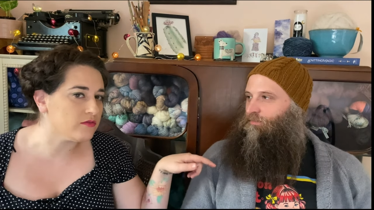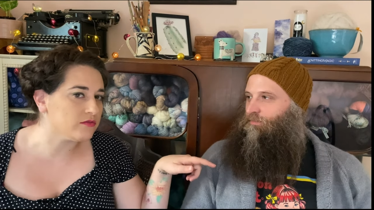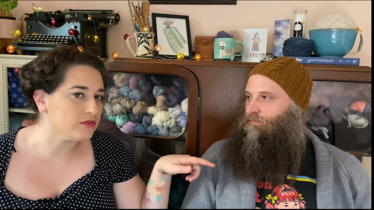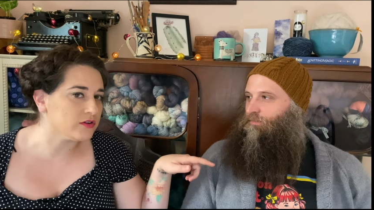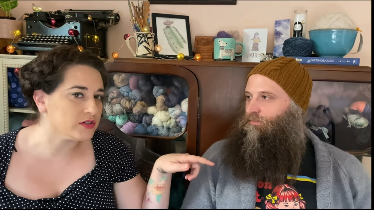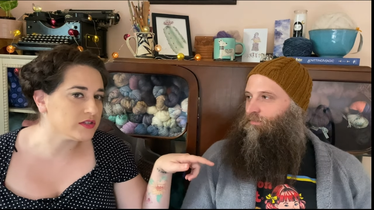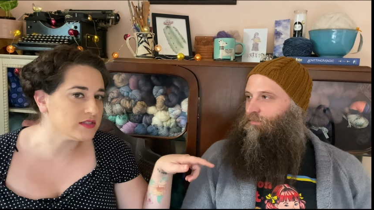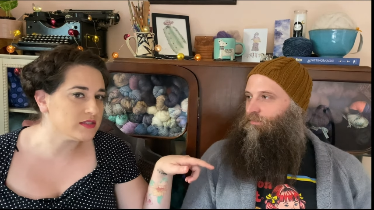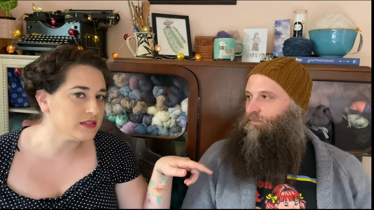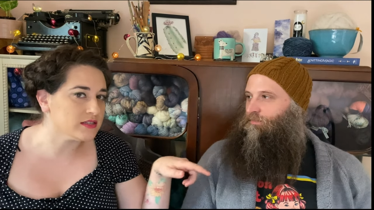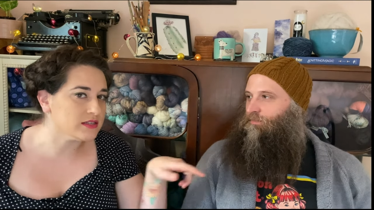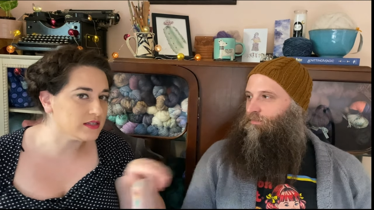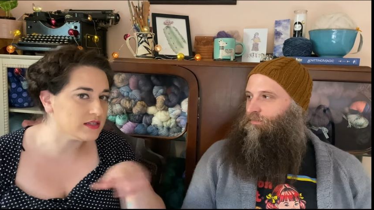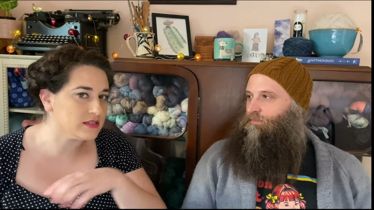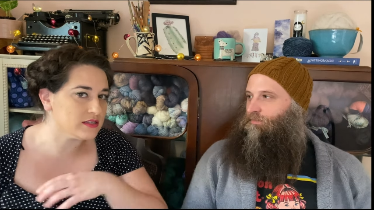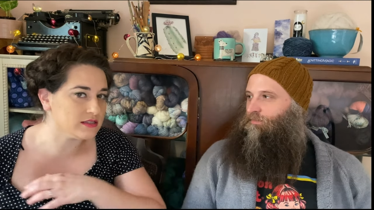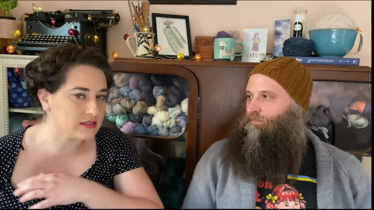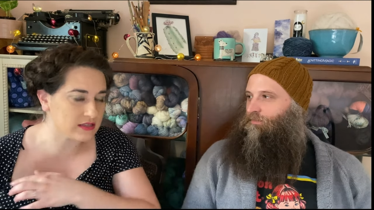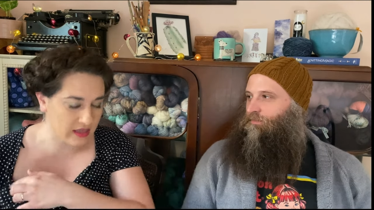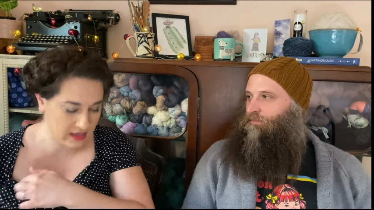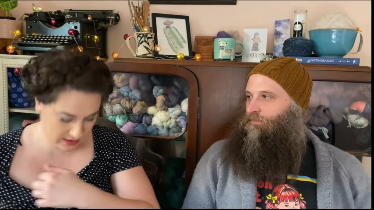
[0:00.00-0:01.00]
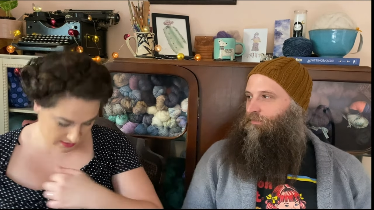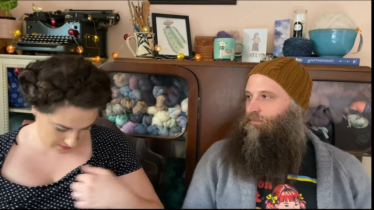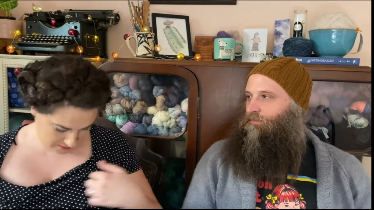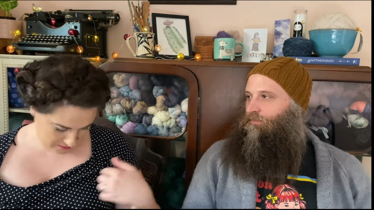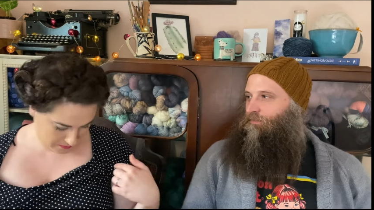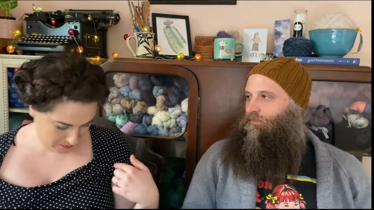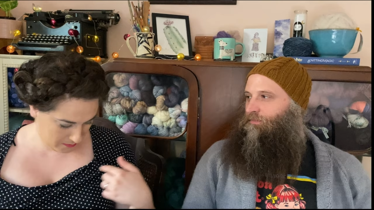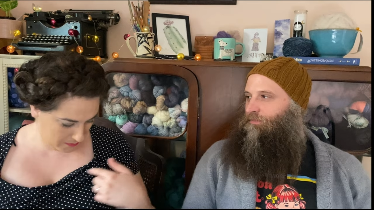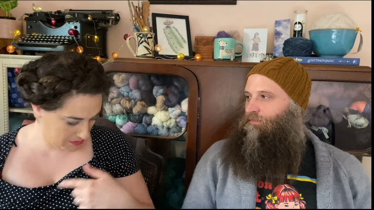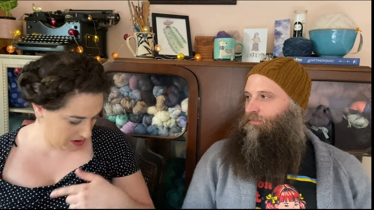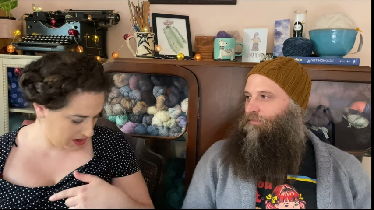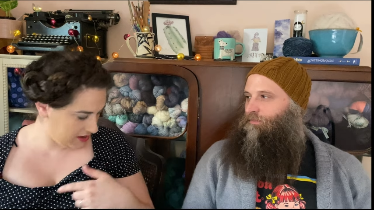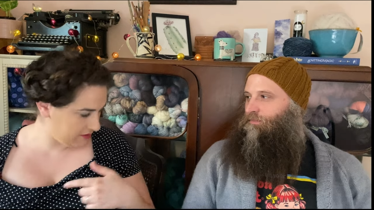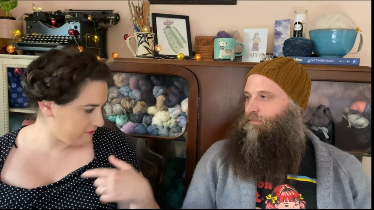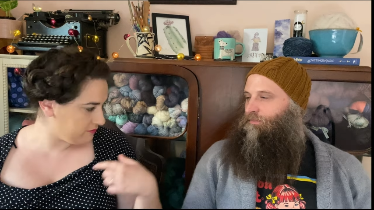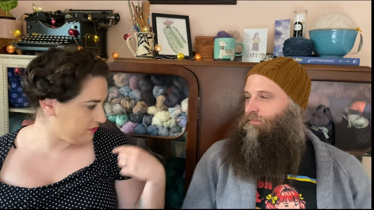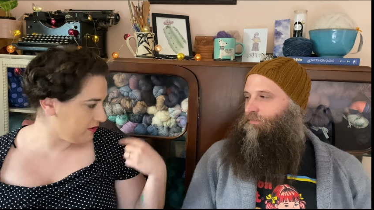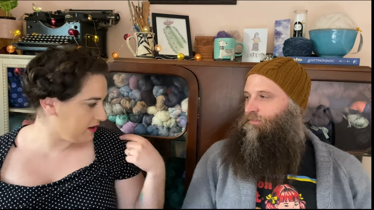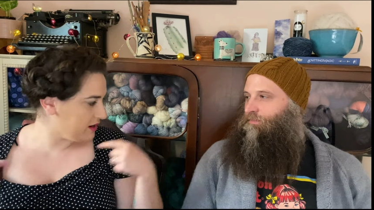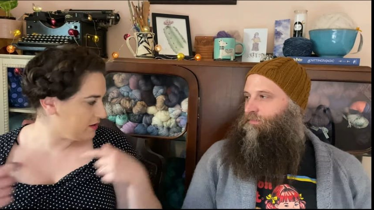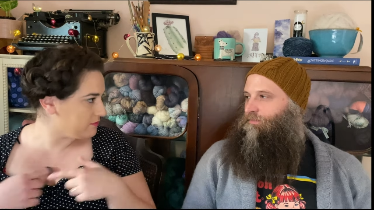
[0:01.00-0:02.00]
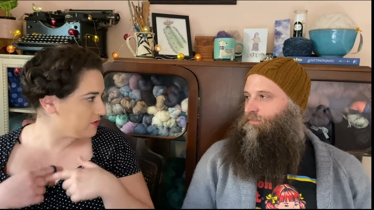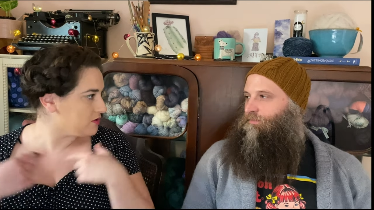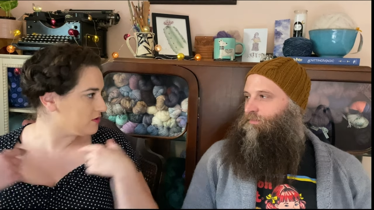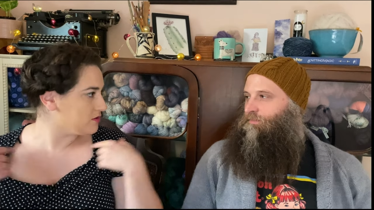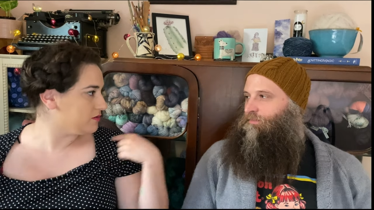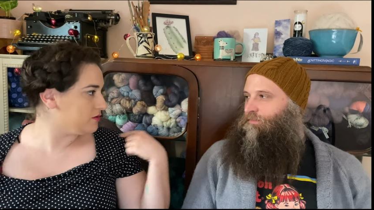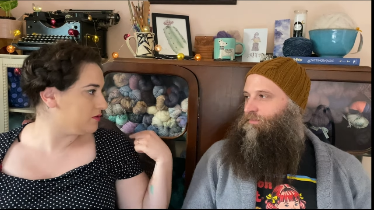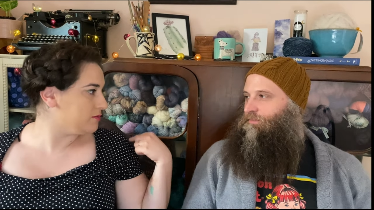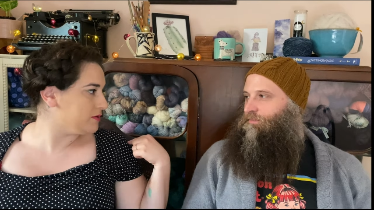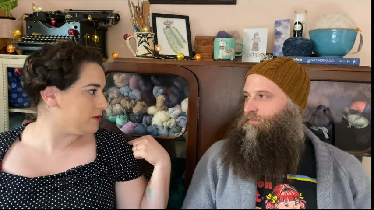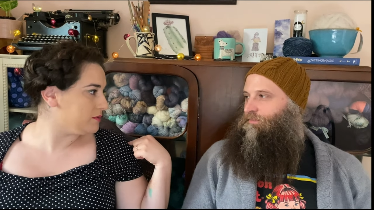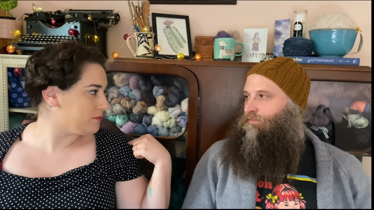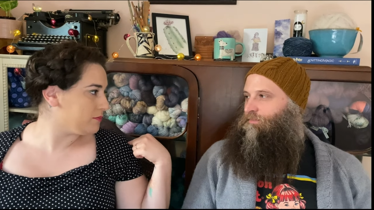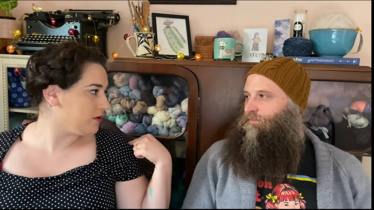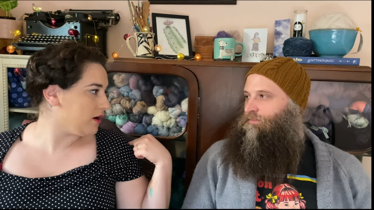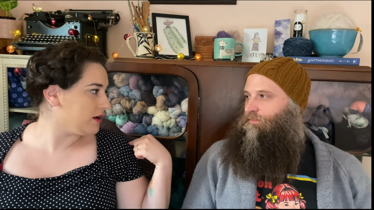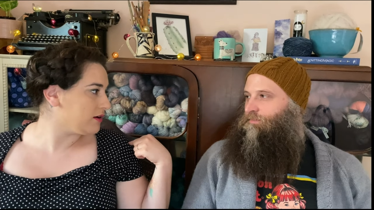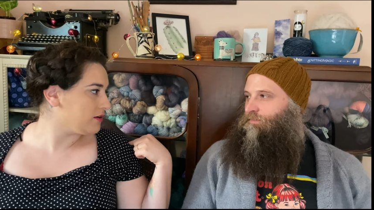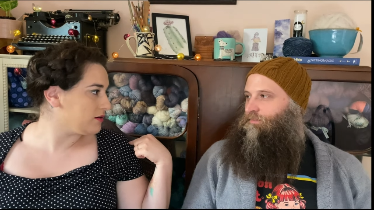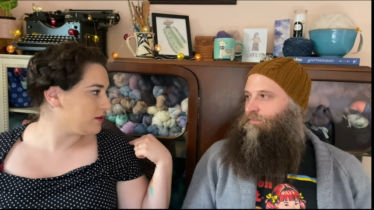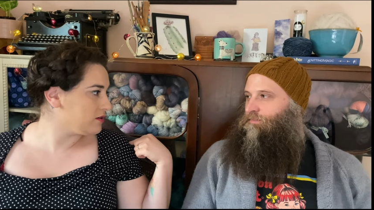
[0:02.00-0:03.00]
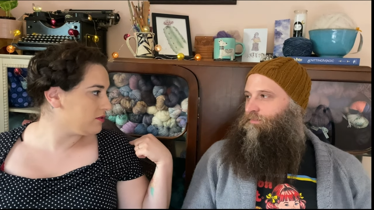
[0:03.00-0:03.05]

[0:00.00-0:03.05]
Speaker 1: versus like my frame, you're a little bit broader